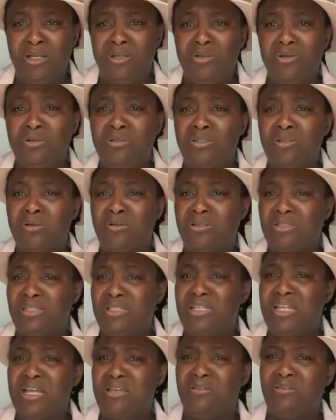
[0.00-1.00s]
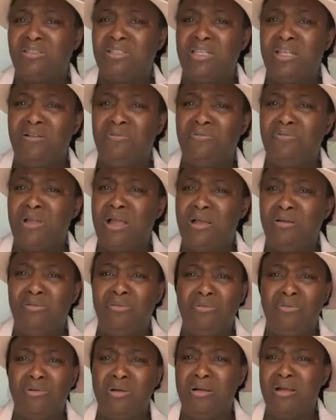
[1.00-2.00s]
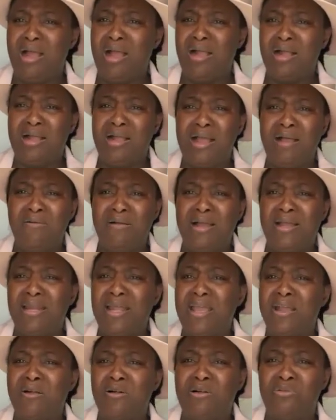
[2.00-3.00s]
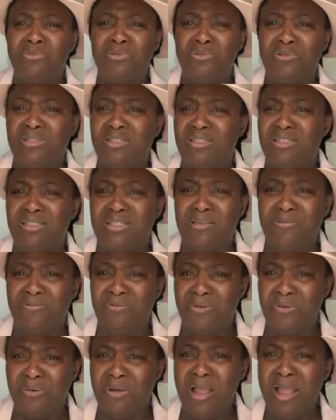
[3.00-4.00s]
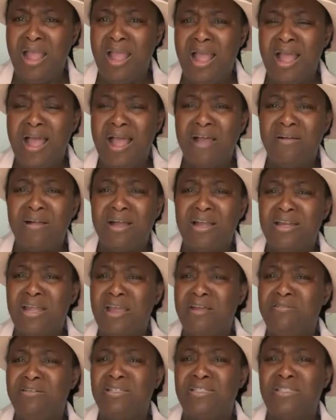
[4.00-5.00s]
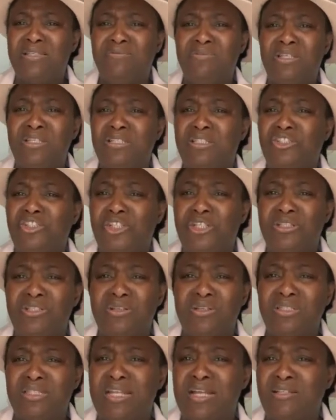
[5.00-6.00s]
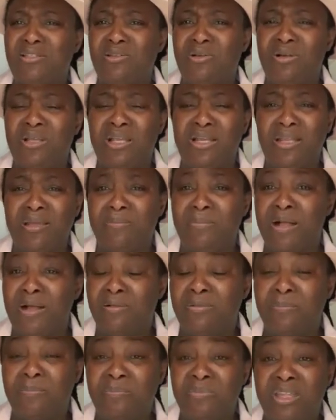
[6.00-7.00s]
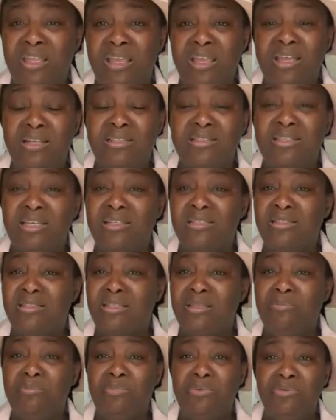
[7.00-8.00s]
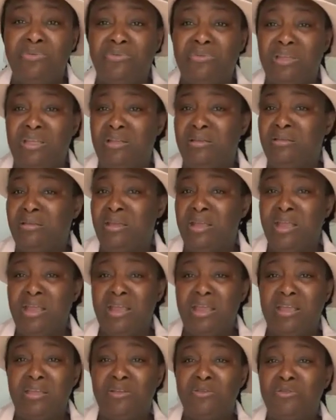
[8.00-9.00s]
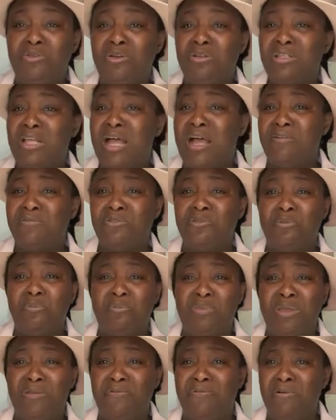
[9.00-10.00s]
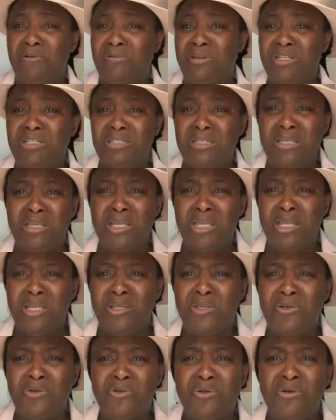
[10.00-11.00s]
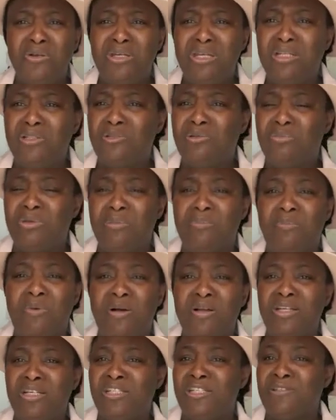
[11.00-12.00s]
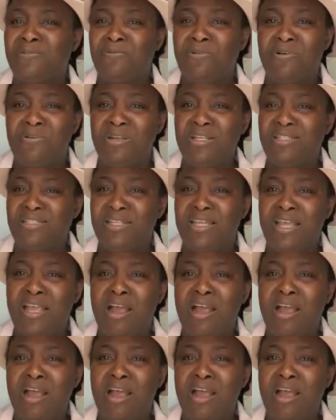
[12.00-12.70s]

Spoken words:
Don't consider yourself, how can I come to the Savior? How can I receive this Jesus they are talking about? It's a simple thing. You don't have to pay for it. You don't need to be punished for it.